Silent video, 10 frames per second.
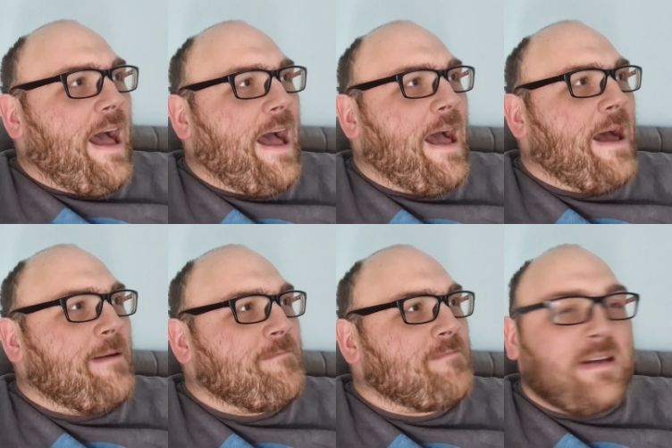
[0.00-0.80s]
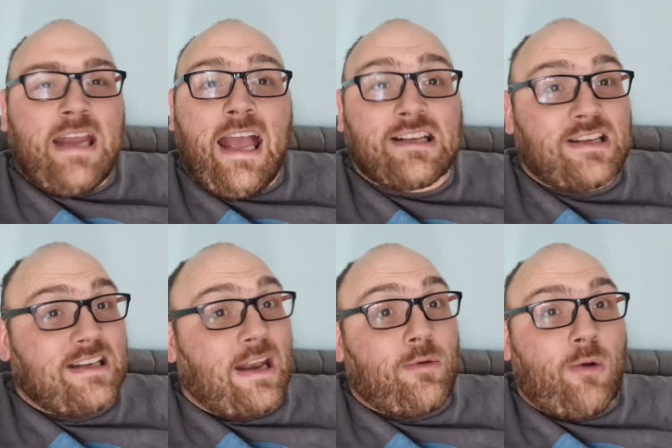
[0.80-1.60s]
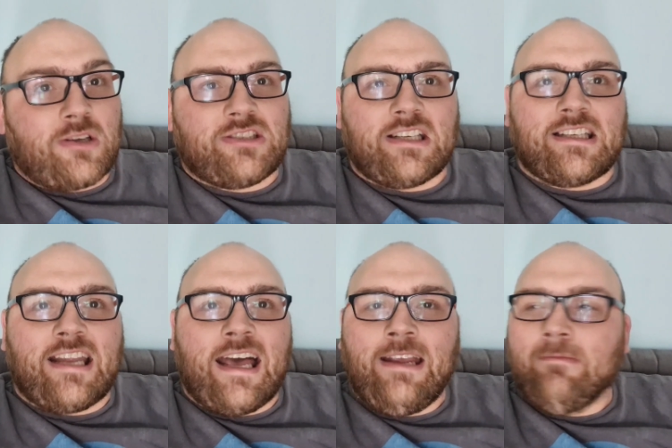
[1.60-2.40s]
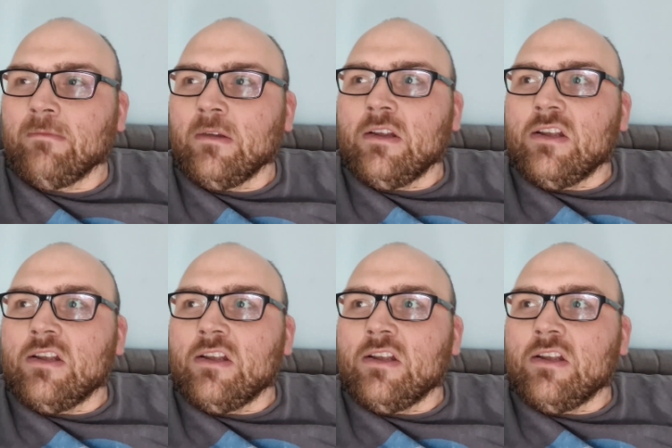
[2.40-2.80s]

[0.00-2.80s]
Um, yes, I'm glad I watched it today.